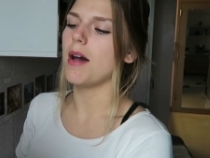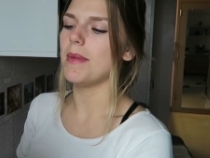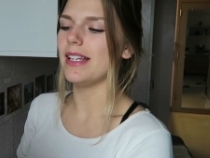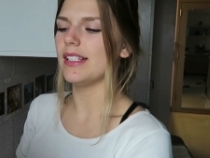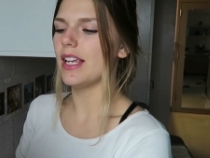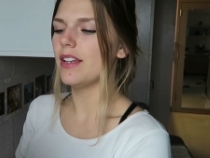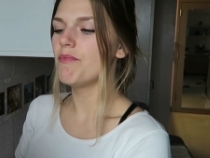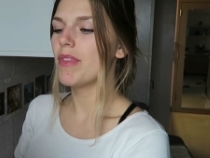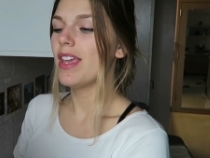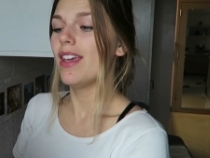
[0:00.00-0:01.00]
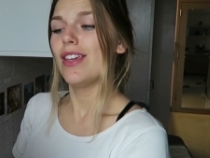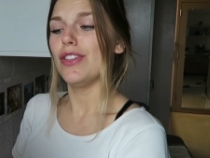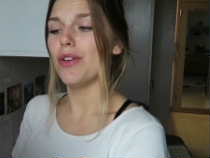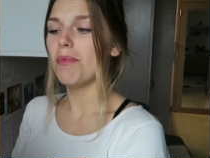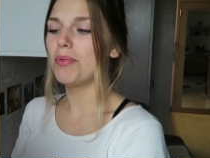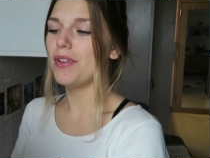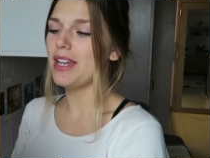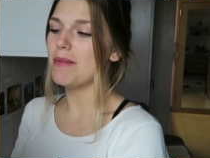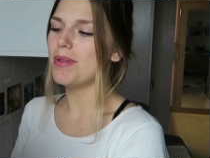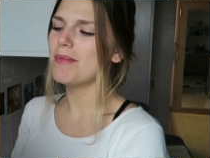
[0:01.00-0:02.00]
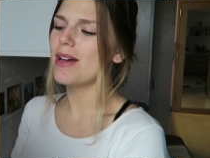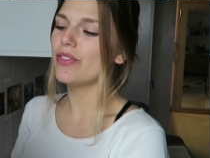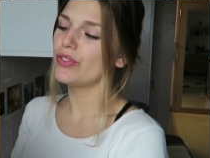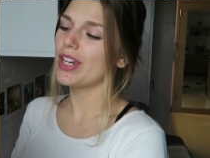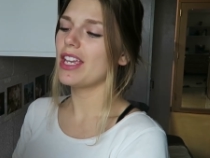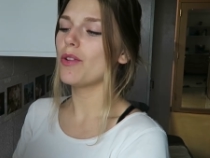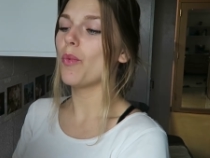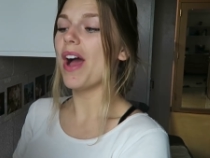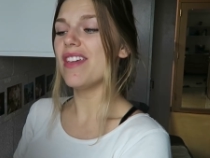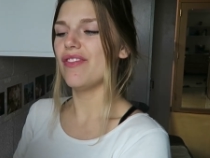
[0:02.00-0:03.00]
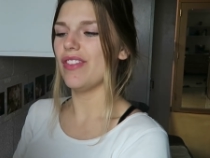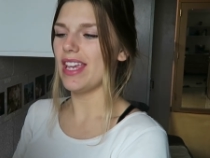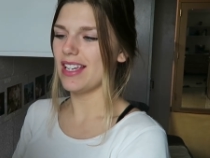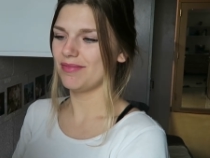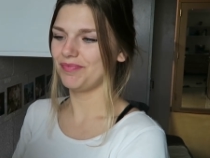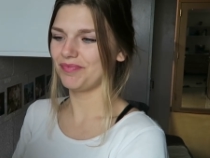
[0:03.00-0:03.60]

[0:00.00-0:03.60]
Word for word: commented, you're pretty, be my freaking wifey.